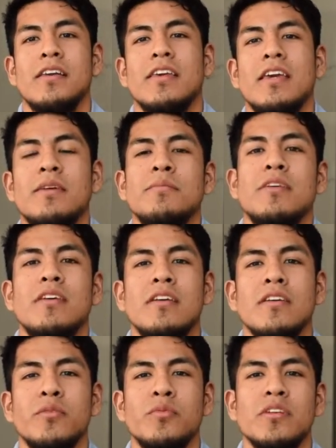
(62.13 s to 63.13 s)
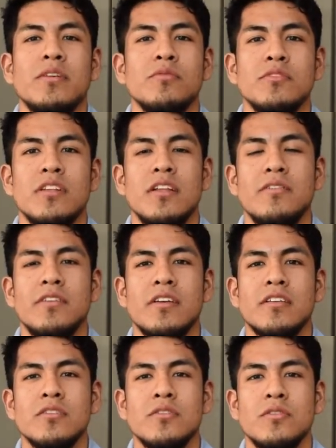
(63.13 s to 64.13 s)
came here when I was 11
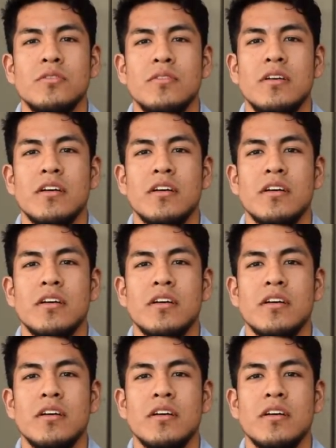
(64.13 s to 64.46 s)
years old.